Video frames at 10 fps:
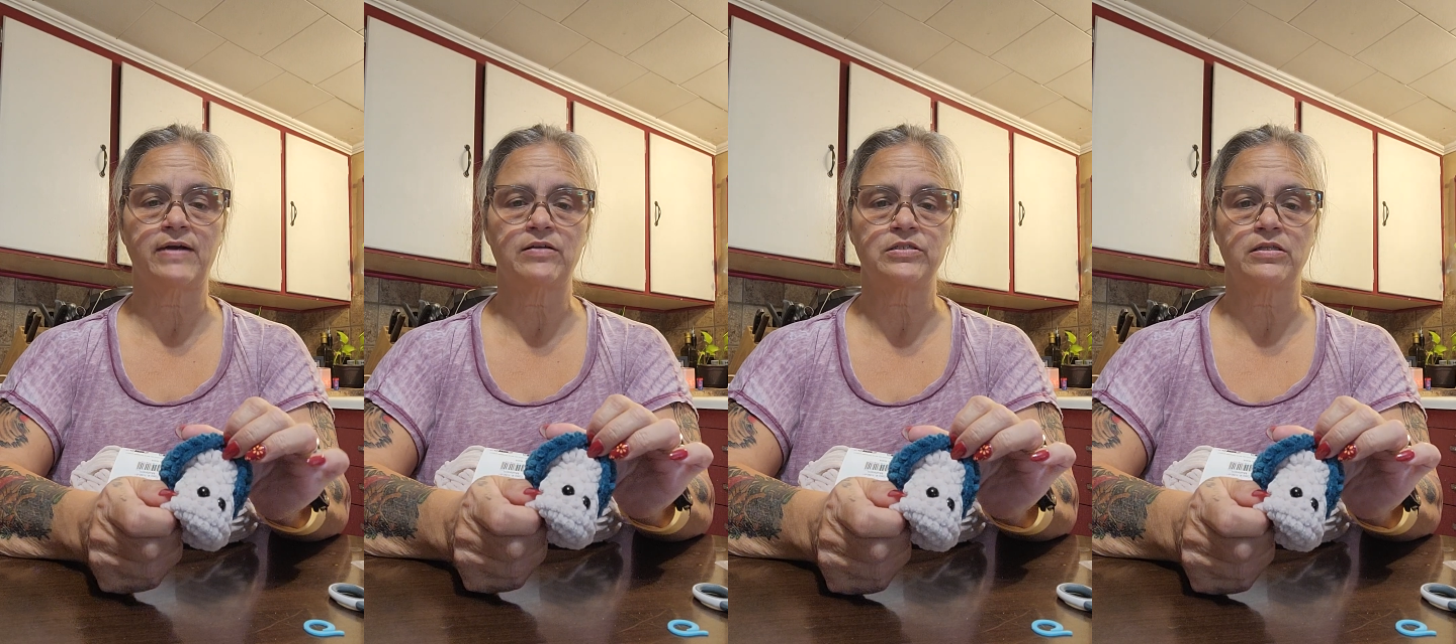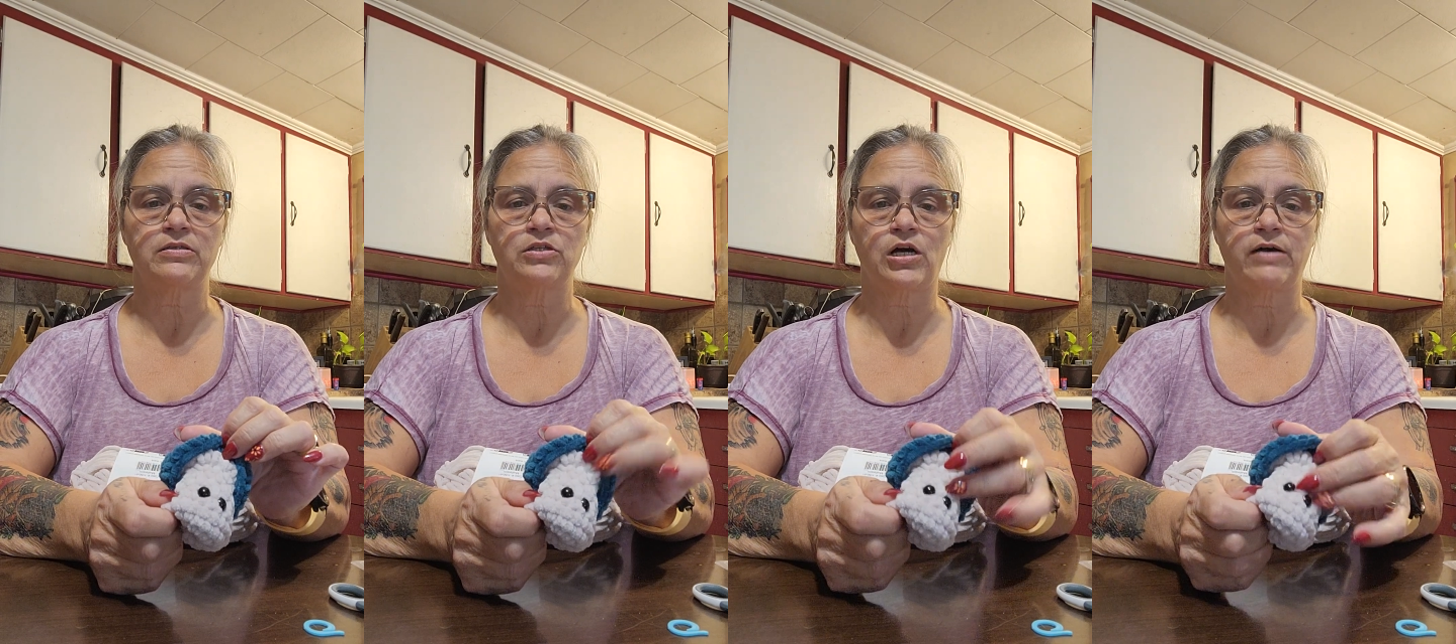rounds on
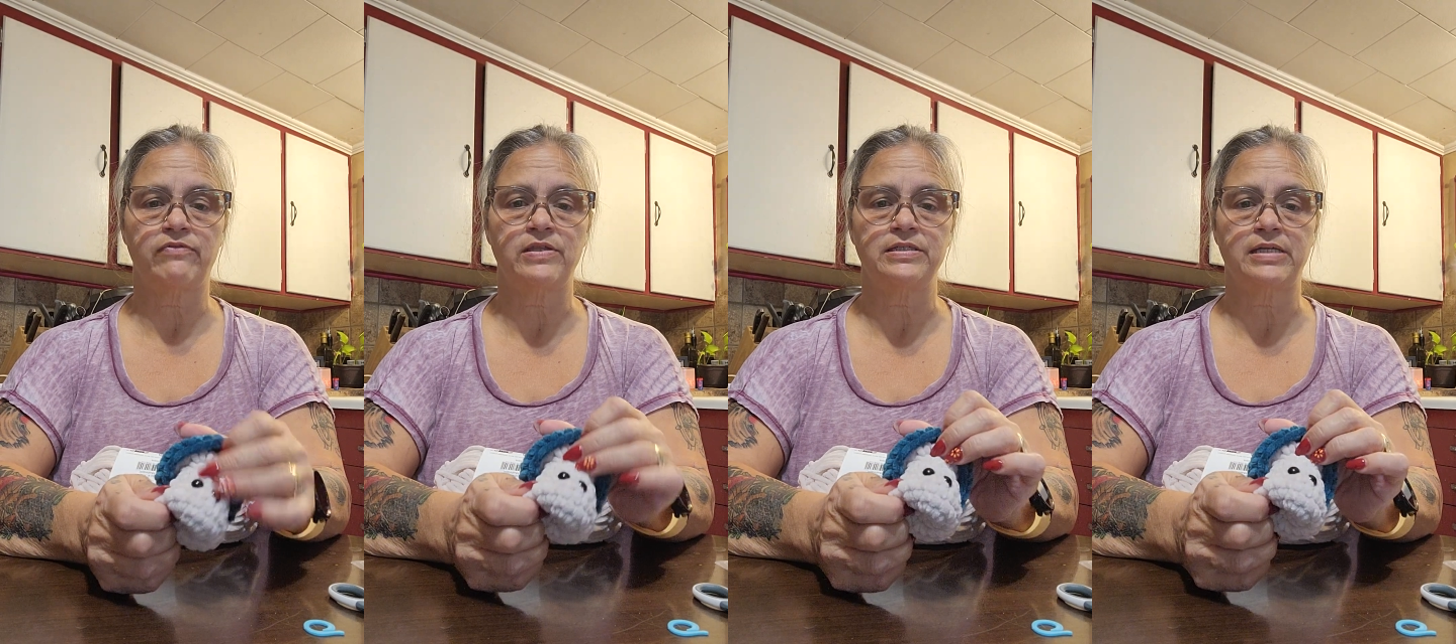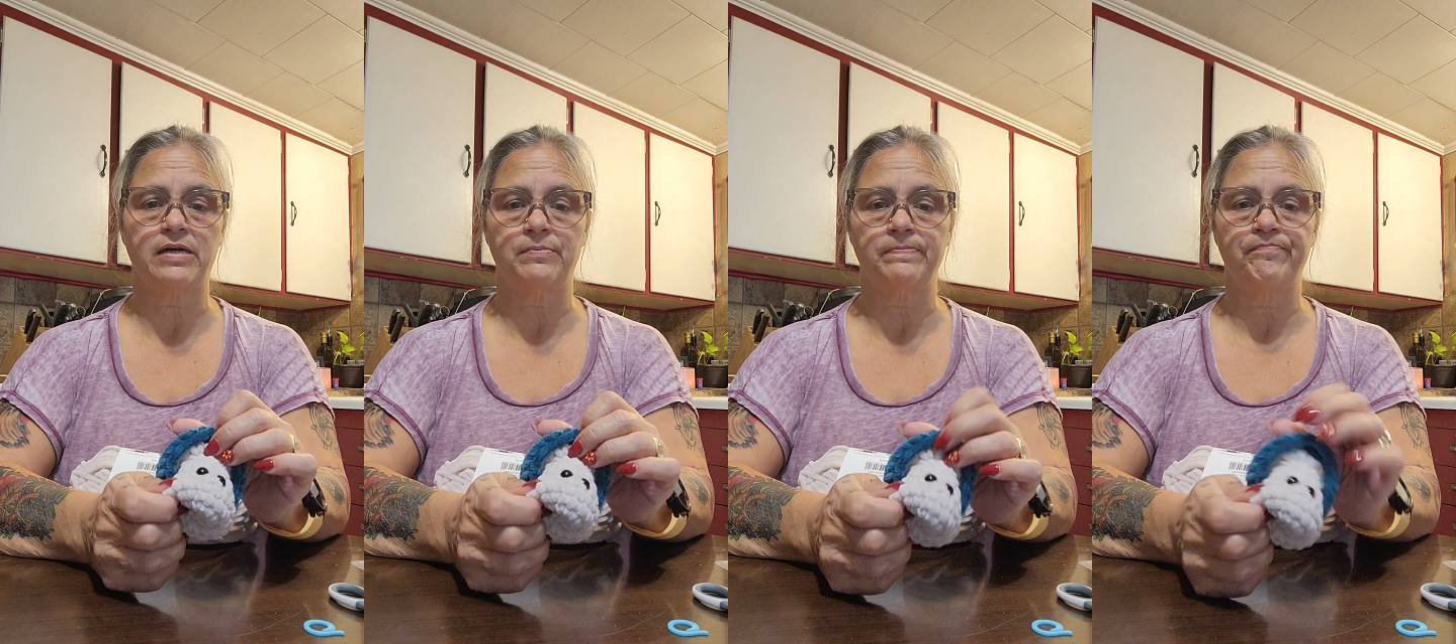the top for the
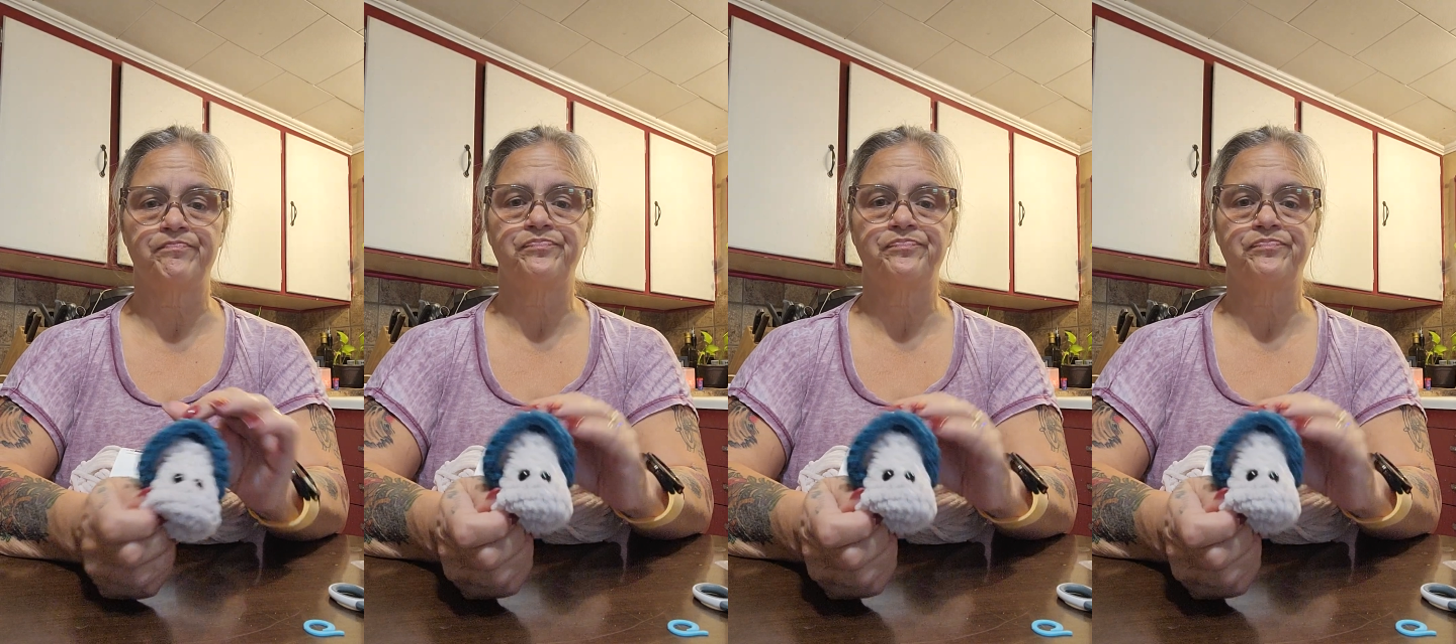stem